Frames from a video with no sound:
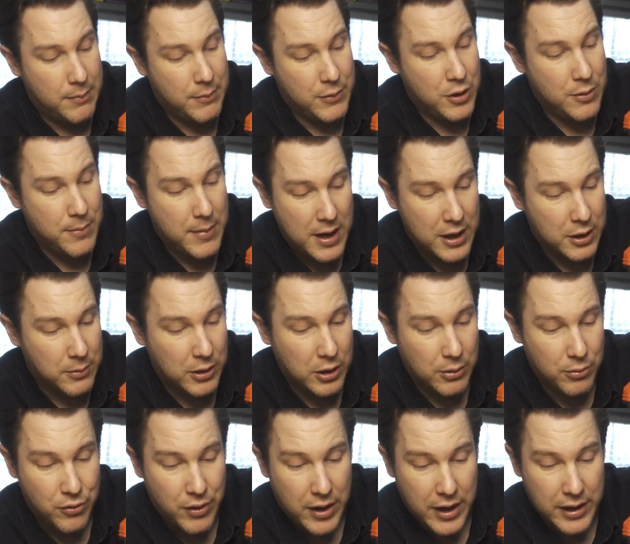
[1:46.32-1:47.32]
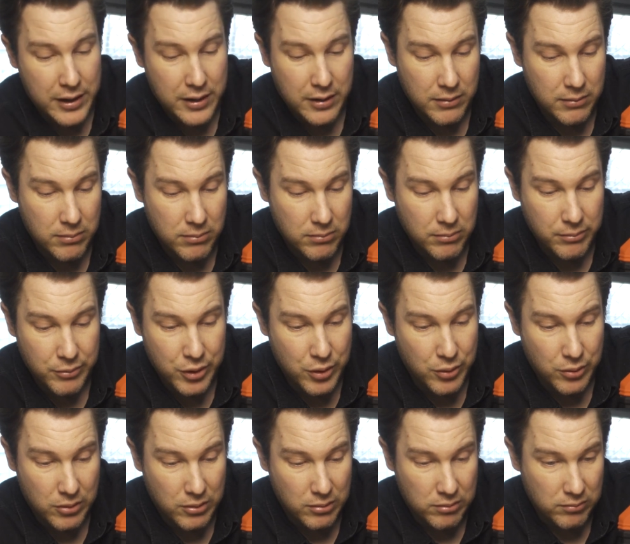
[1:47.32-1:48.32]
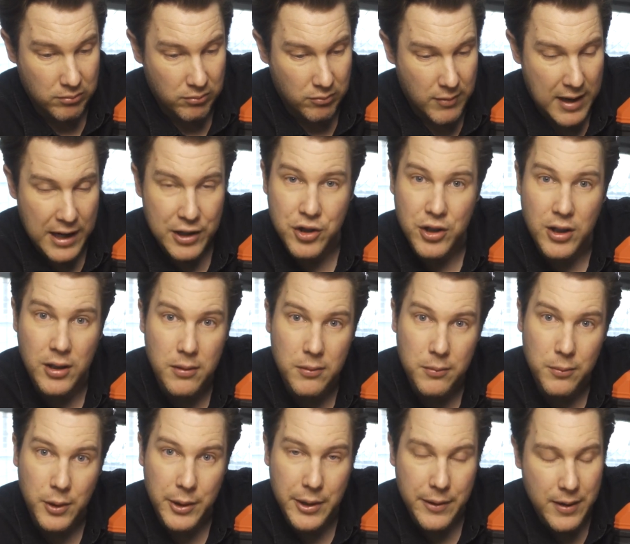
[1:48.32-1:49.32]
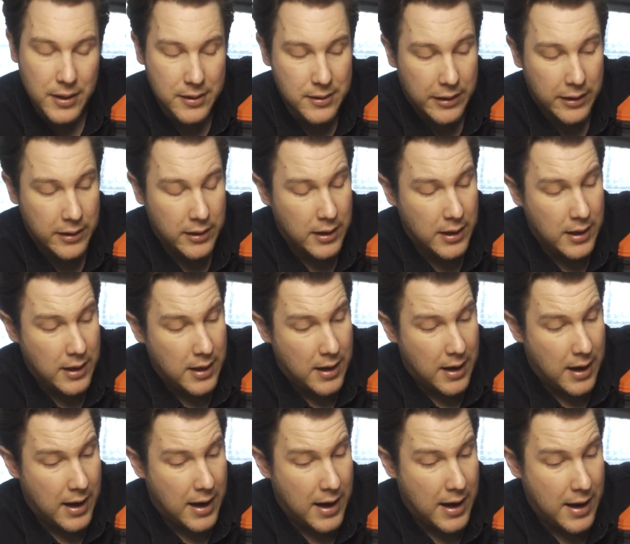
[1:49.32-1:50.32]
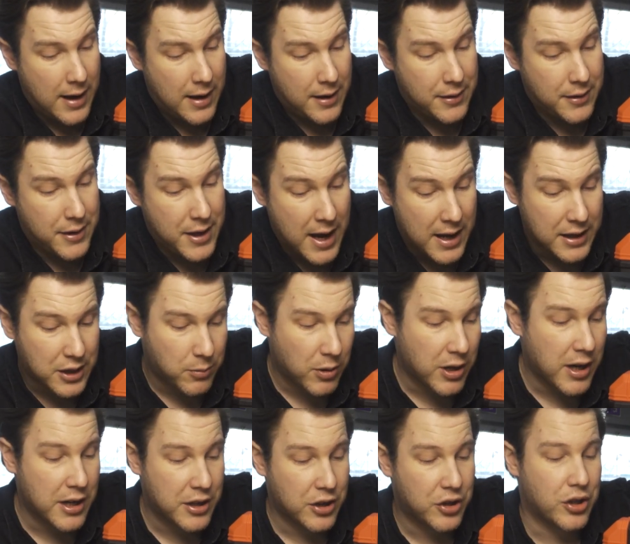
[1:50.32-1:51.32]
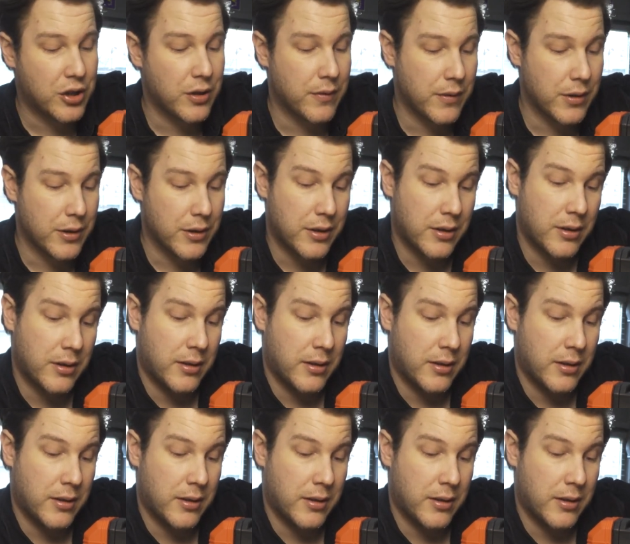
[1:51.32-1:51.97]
you may as well upgrade your ratchet while you're at it. And that's when I discovered